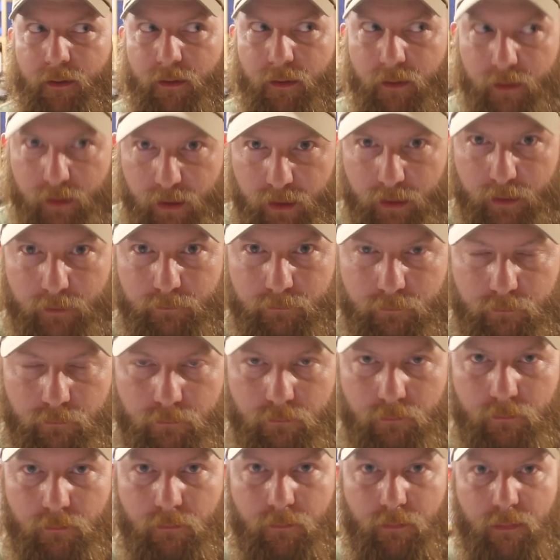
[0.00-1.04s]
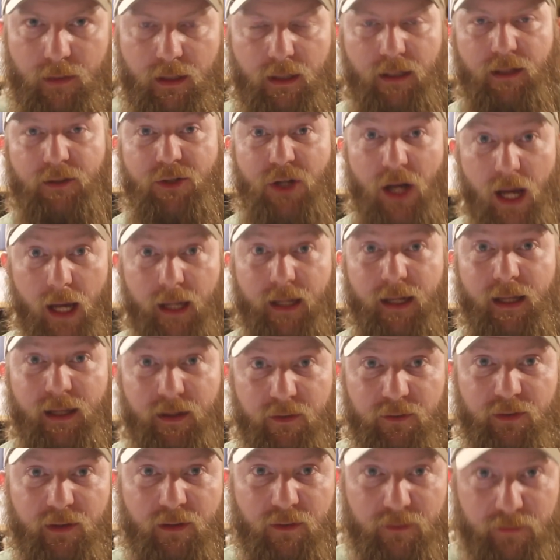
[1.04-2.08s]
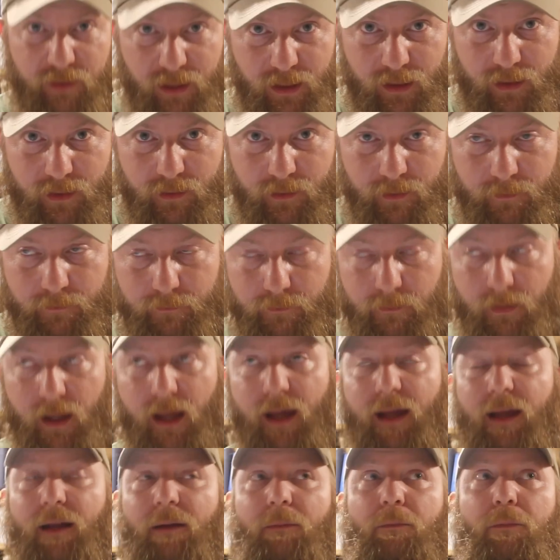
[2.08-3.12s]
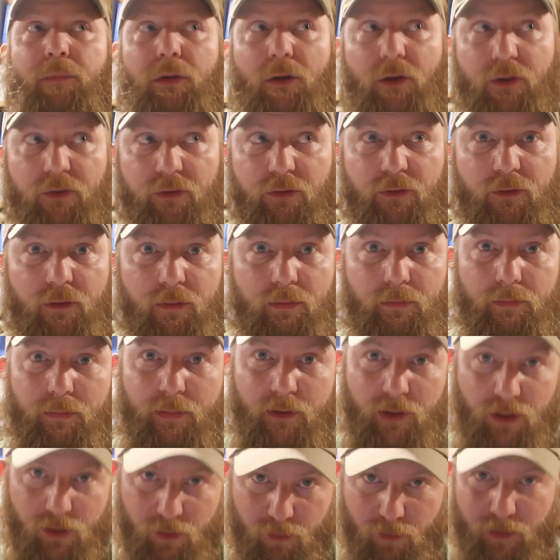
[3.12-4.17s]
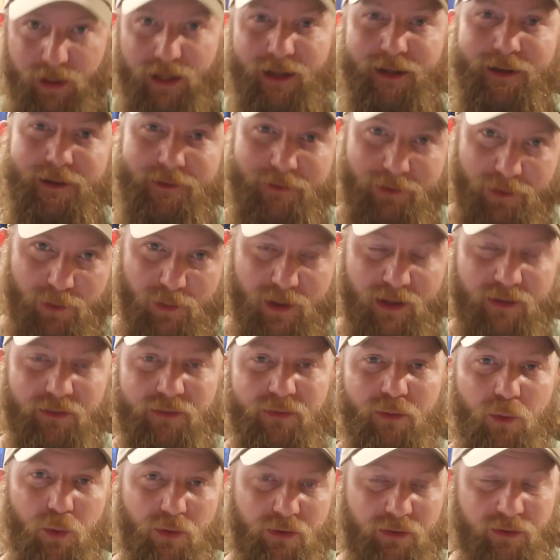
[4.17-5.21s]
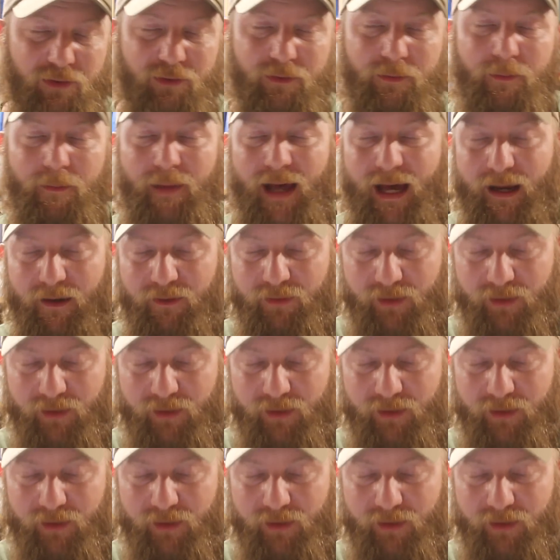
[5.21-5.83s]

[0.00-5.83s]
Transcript: Then, the Chinese intervened and pushed the UN and US forces back